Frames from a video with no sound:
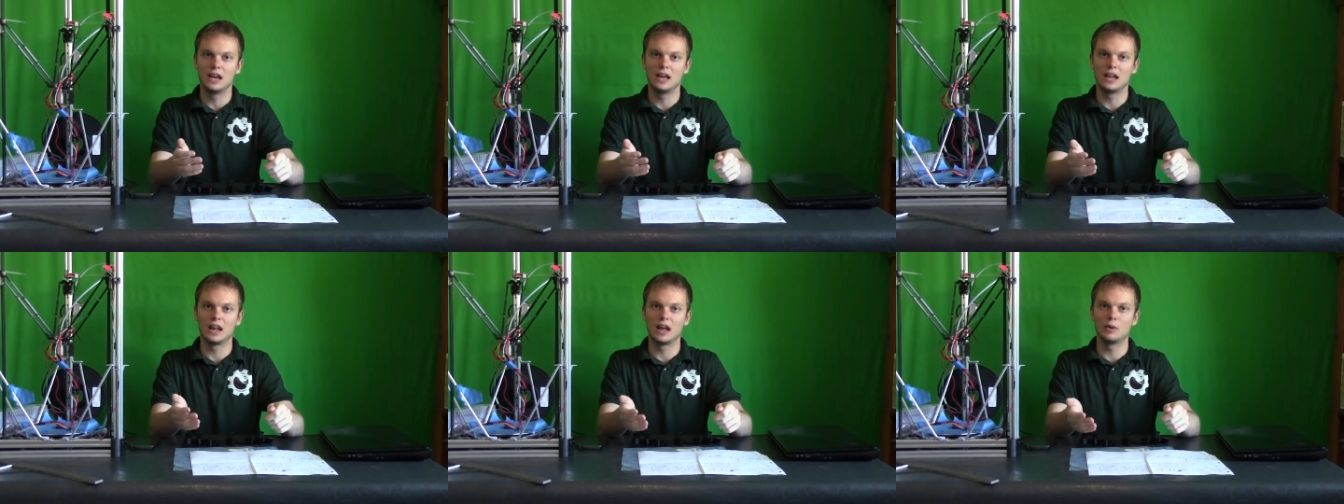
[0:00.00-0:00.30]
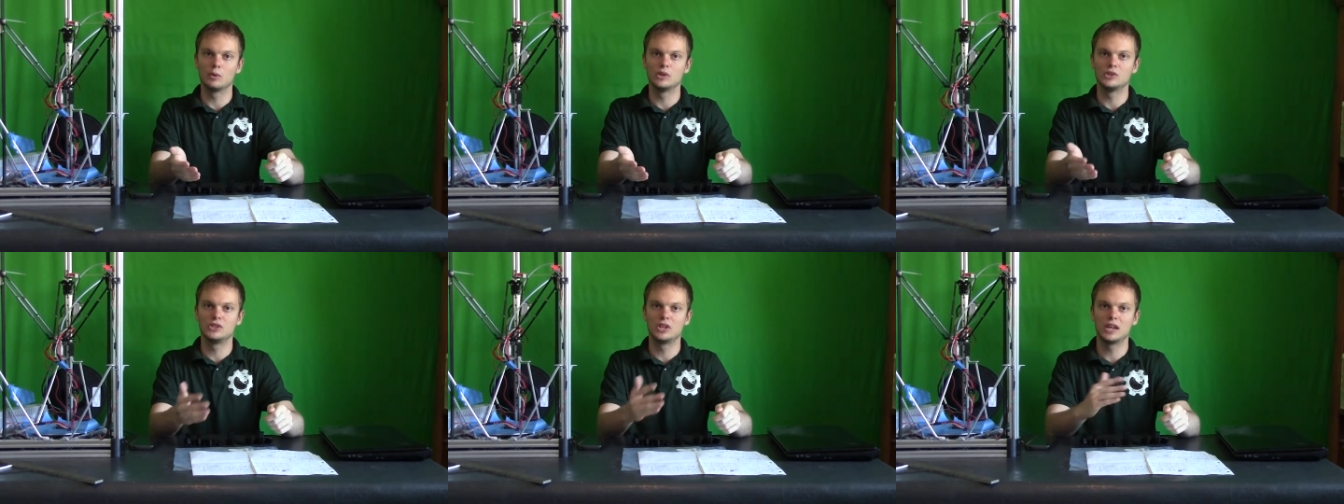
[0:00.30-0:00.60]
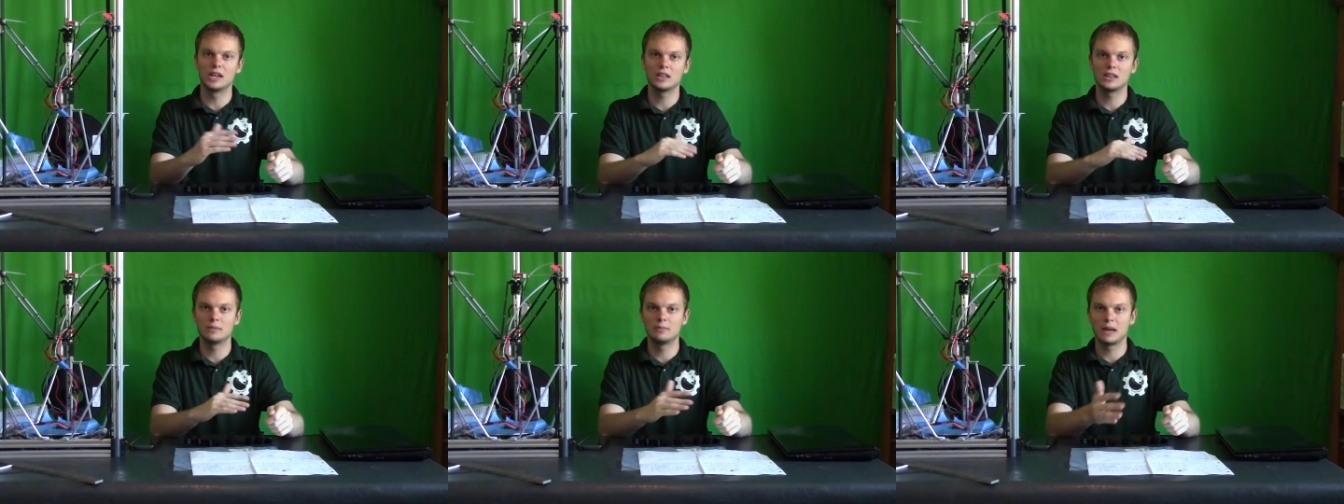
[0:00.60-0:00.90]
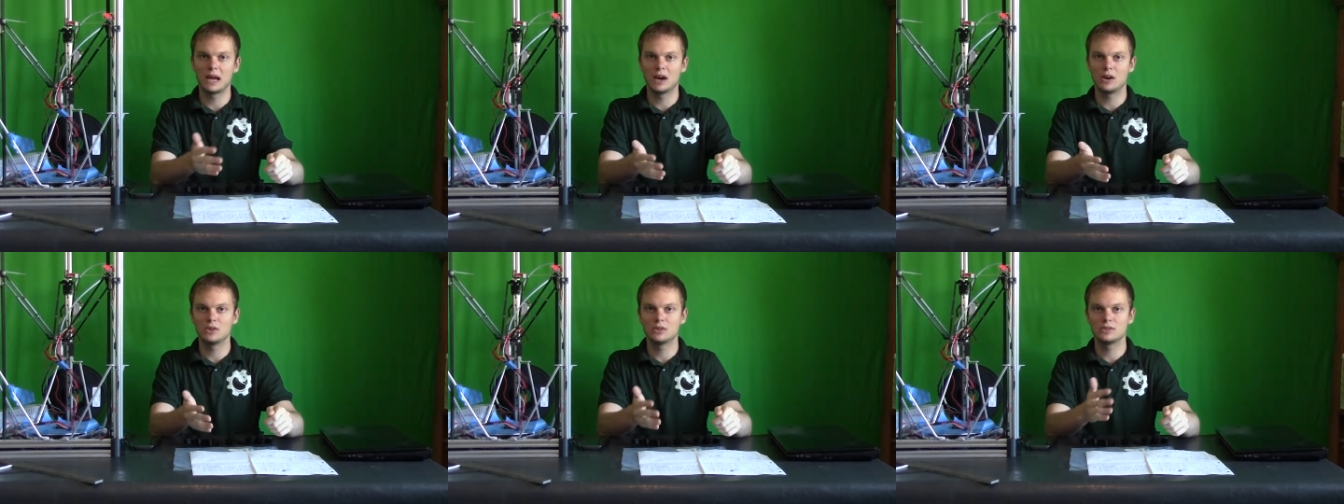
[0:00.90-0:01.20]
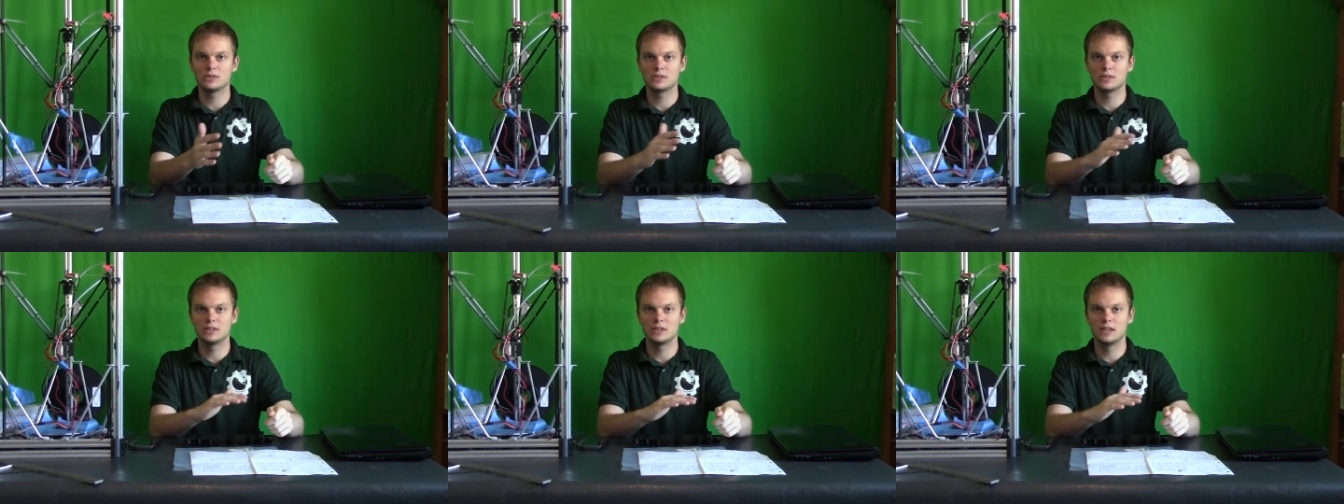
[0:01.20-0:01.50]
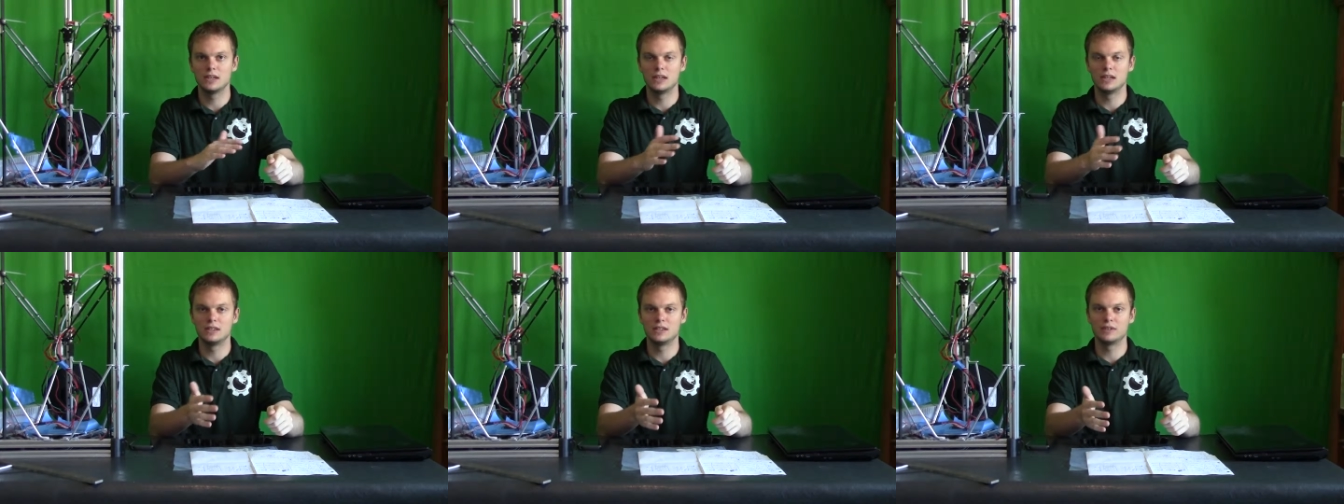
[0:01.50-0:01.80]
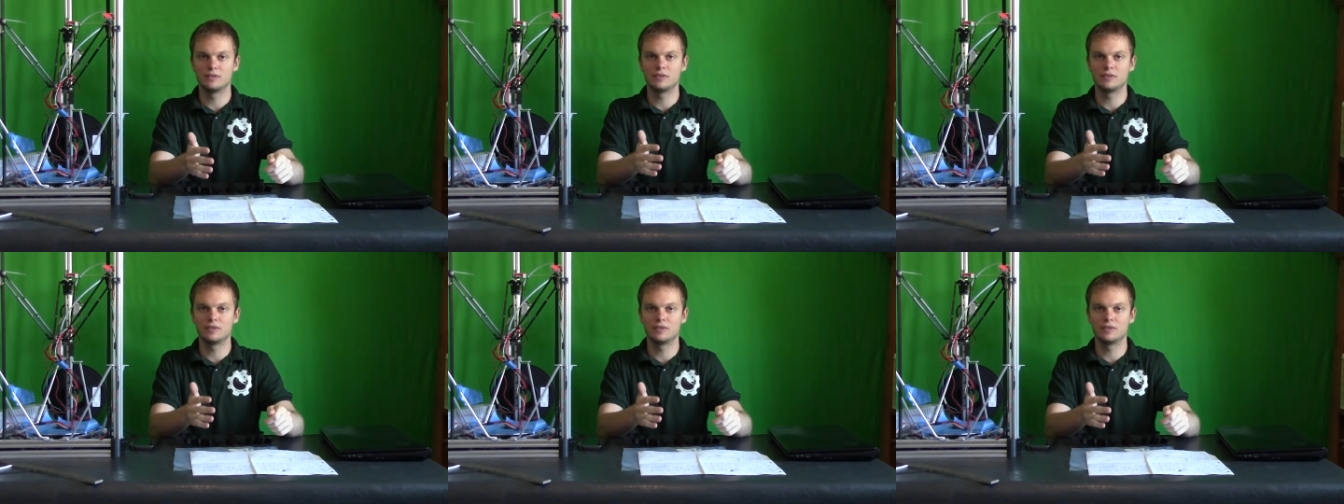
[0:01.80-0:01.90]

and I would take them out in